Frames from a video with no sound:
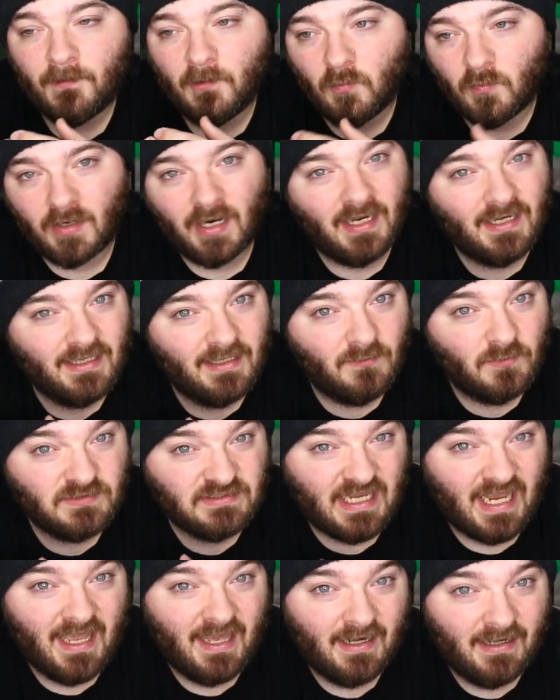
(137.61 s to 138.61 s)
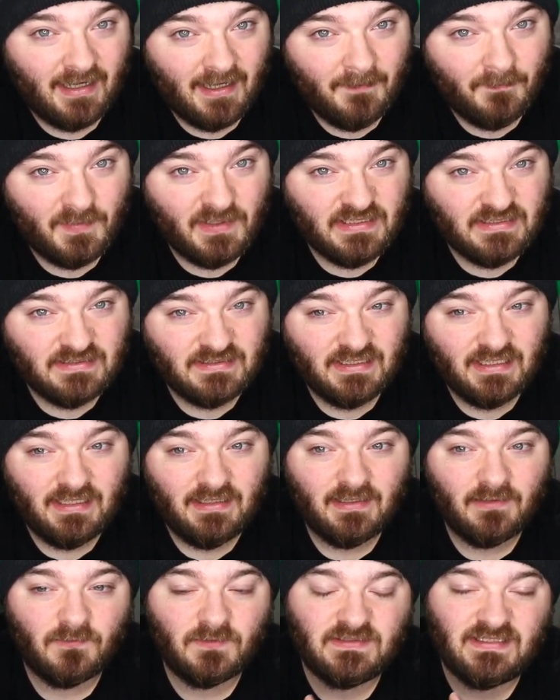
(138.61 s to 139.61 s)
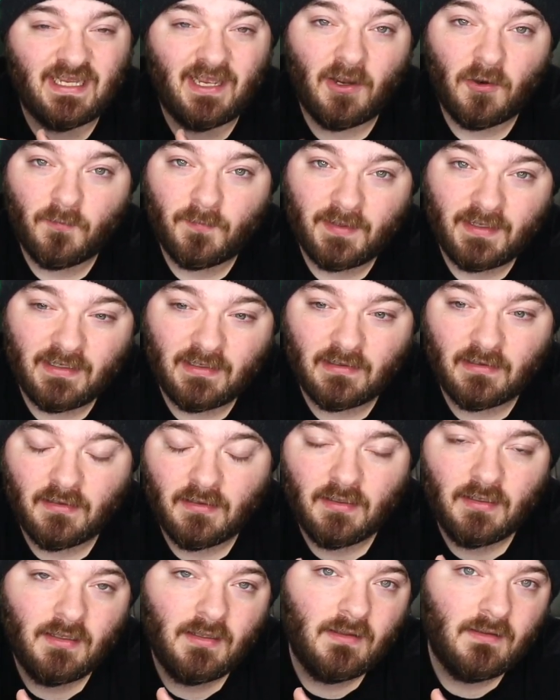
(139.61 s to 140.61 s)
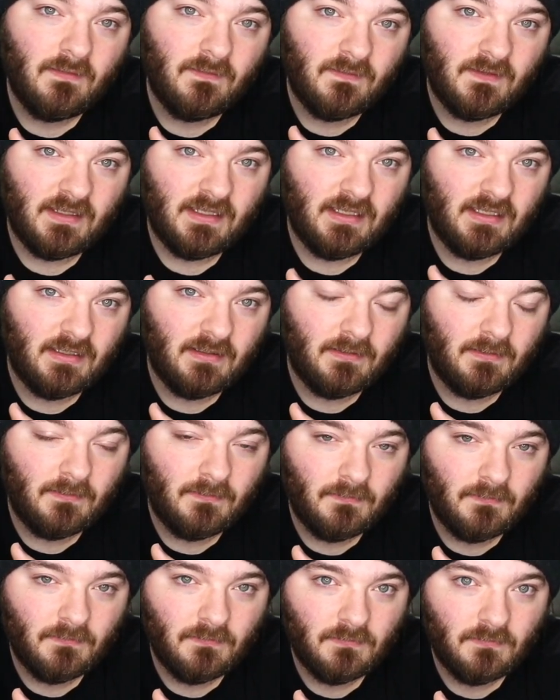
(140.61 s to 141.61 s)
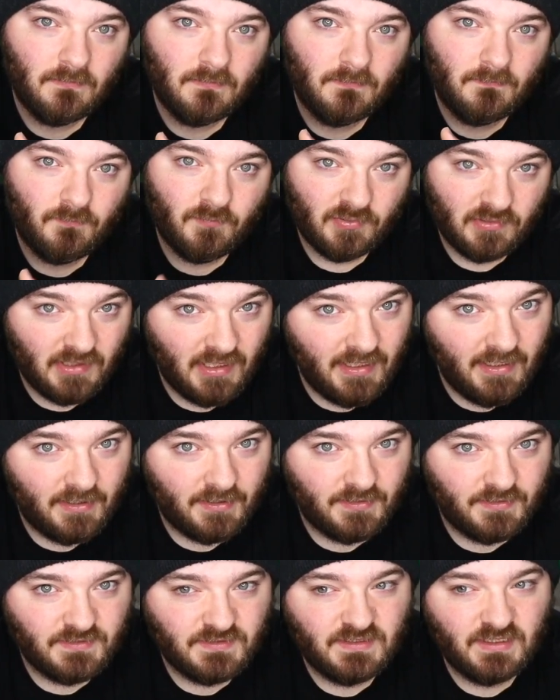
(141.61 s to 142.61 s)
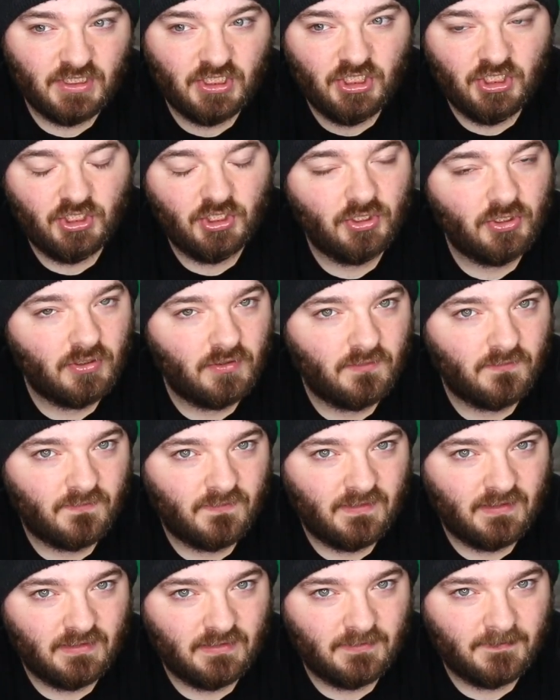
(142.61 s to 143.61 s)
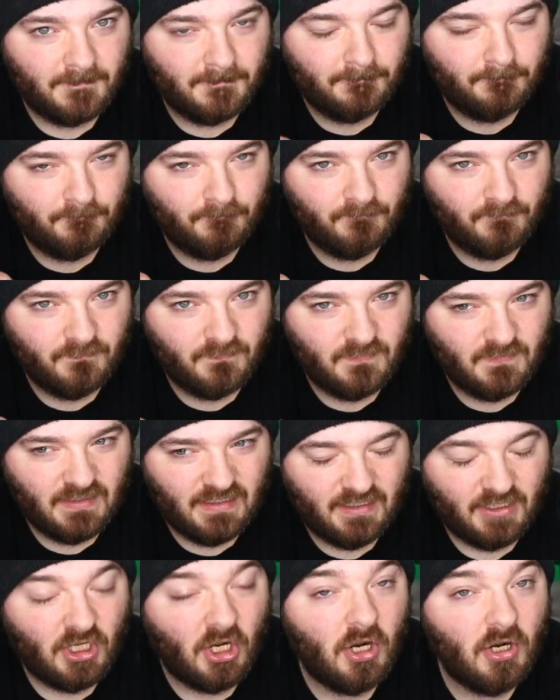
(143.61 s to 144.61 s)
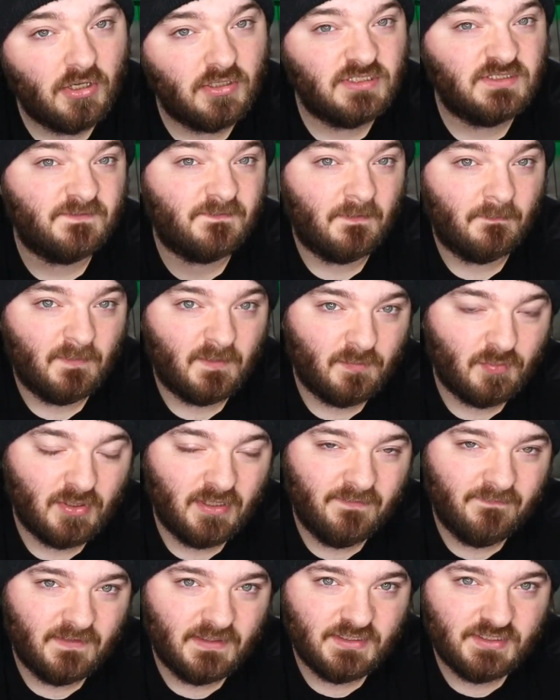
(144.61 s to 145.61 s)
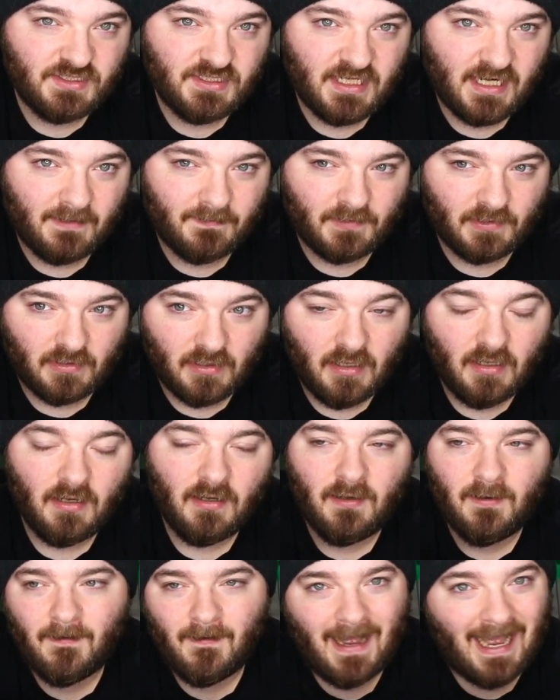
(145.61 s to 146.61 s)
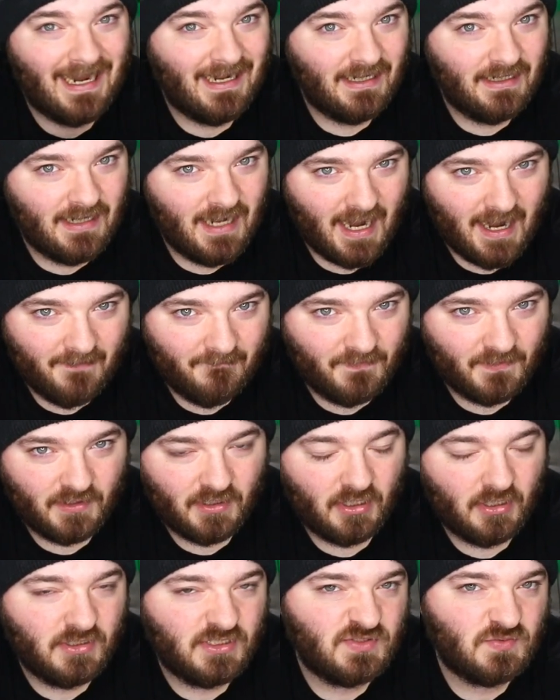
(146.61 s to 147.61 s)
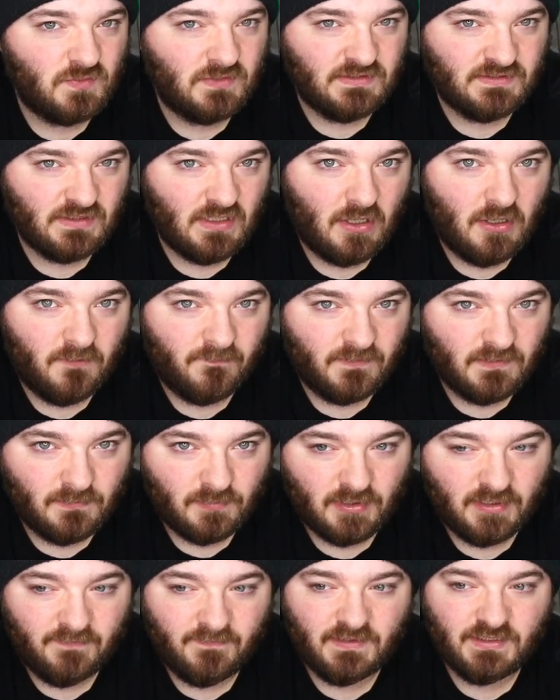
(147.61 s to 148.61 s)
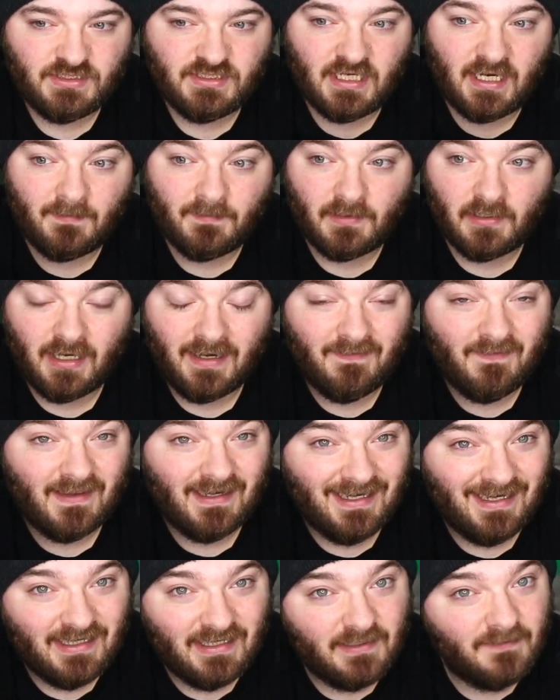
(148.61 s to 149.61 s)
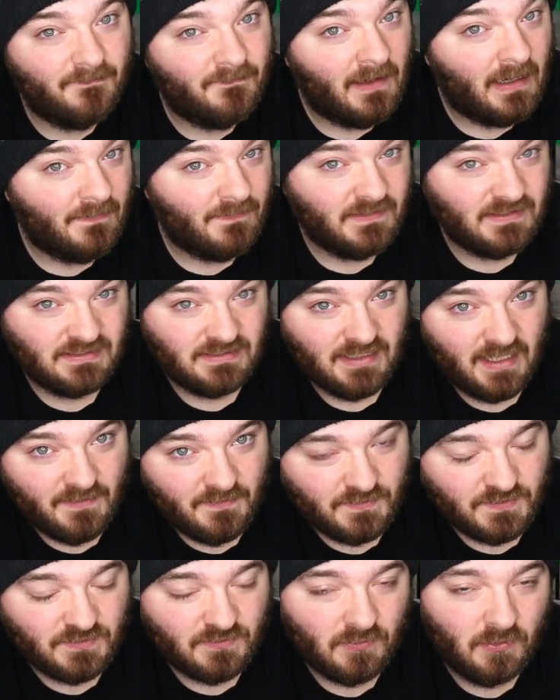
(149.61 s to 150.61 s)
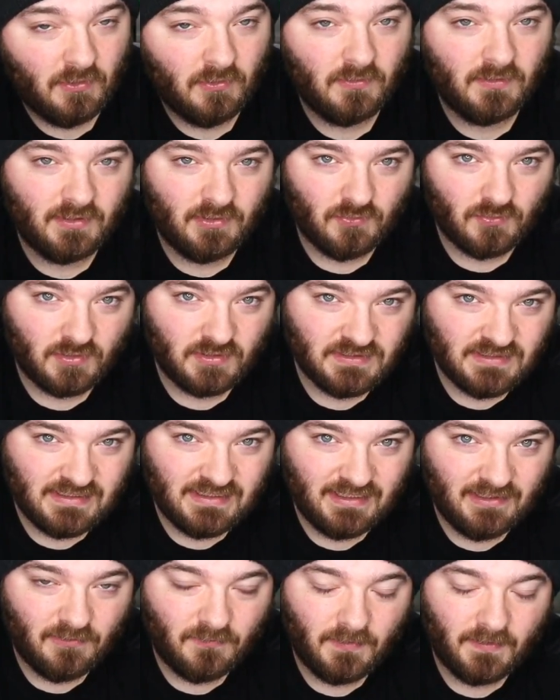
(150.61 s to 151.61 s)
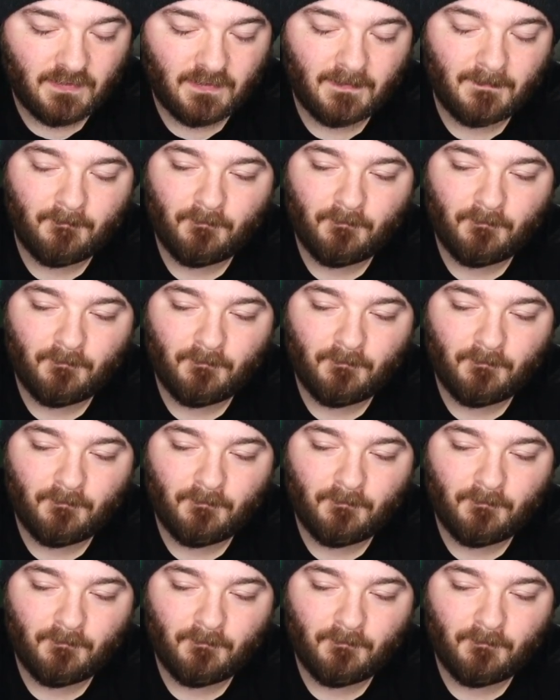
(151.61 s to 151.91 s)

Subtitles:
What I did was I had an NPC that was helping the players cure the curse from the previous chapter. I didn't have the curse resolve in the previous chapter, and they needed to find this nether scroll in order to deal with it.